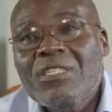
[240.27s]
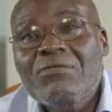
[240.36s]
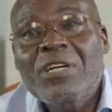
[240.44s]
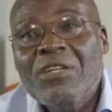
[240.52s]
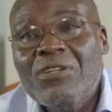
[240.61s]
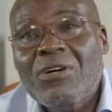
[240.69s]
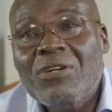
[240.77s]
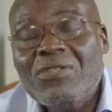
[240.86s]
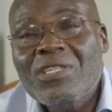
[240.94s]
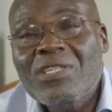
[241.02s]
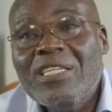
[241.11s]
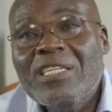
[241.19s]
different
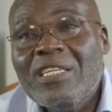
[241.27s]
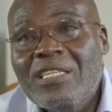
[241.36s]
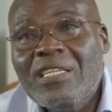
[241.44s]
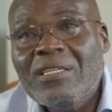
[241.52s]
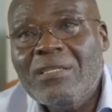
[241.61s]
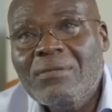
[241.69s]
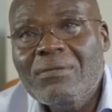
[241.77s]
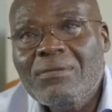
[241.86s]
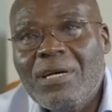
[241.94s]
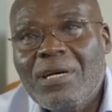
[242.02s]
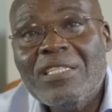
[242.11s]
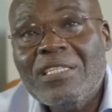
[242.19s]
drugs in a day
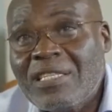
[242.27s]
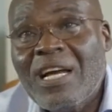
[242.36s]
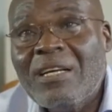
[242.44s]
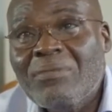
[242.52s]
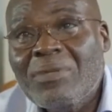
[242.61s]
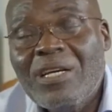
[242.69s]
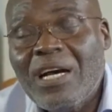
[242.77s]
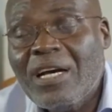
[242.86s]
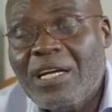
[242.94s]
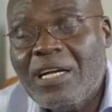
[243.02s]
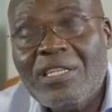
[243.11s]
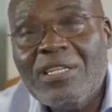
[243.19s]
at a time.
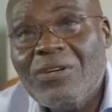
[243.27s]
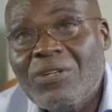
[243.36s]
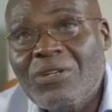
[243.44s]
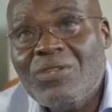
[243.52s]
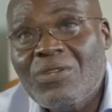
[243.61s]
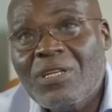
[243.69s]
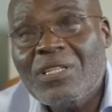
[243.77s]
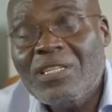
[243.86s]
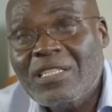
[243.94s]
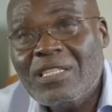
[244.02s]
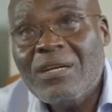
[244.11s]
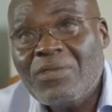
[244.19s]
And I take all these drugs
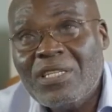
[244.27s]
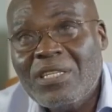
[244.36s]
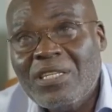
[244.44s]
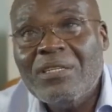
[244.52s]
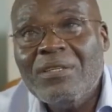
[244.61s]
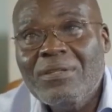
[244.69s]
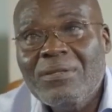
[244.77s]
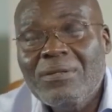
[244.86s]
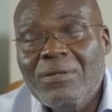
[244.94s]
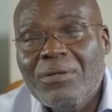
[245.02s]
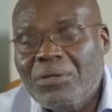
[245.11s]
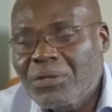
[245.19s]
3 times a day,
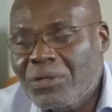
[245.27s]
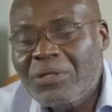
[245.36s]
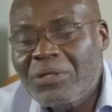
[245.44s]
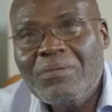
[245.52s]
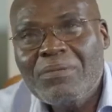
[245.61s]
you know.